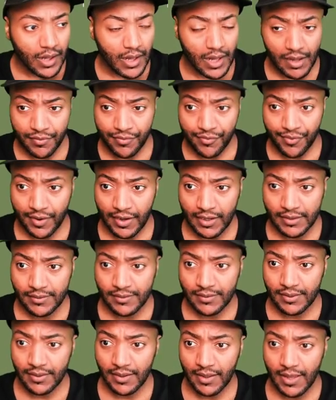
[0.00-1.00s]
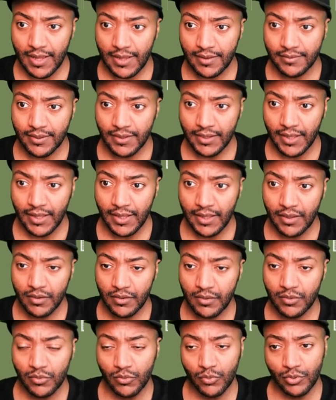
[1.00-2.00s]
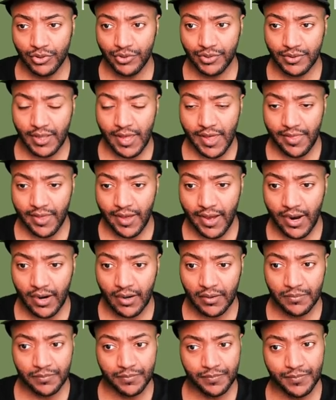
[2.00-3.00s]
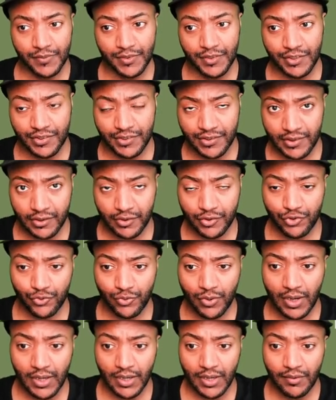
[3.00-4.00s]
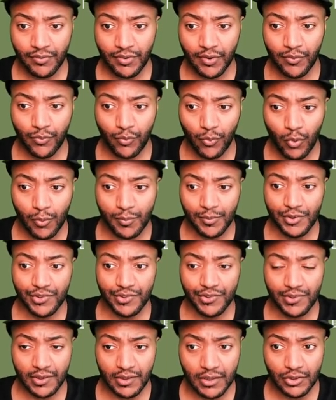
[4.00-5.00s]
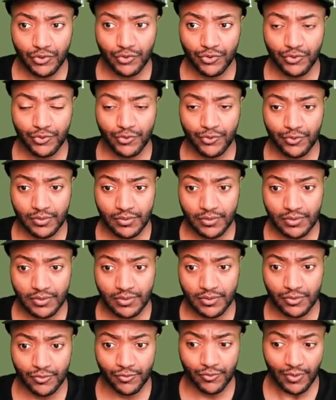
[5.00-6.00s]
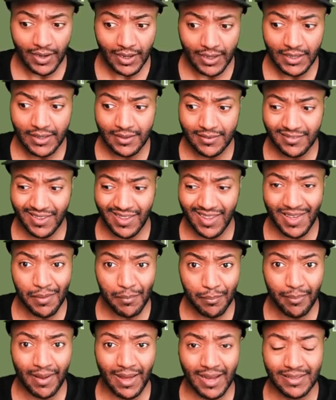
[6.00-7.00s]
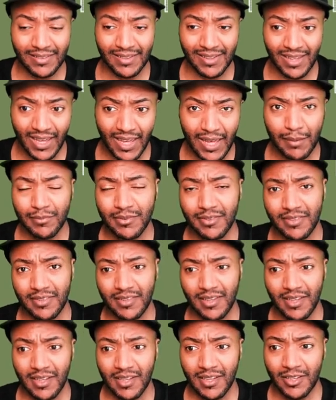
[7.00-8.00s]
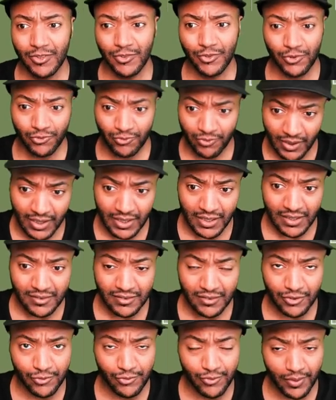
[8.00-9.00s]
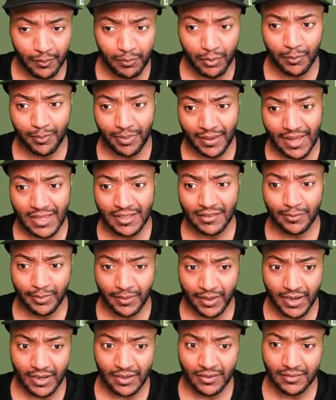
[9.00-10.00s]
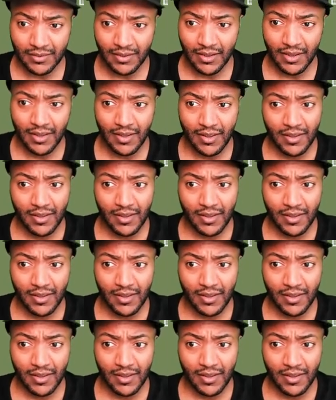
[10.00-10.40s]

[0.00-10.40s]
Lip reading: Up front, Anthony will stay there. He's still struggling for form. He's still struggling to impact the games, struggling to dribble past players.